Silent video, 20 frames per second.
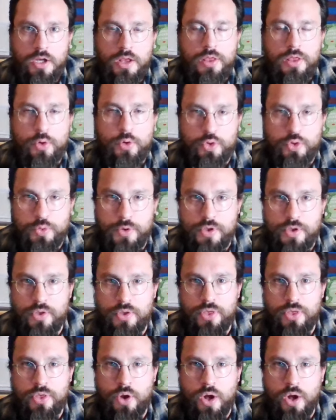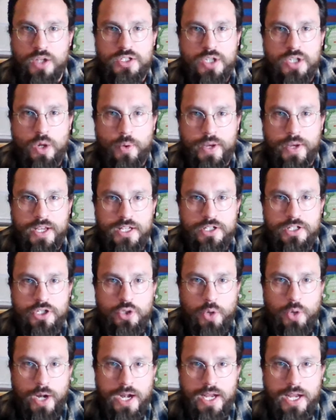Those were their thoughts going into
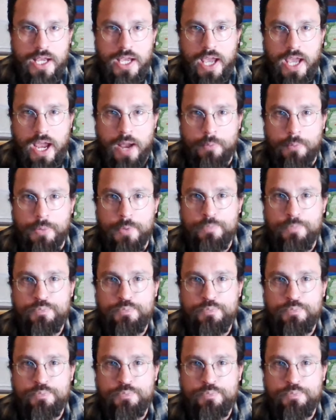training camp.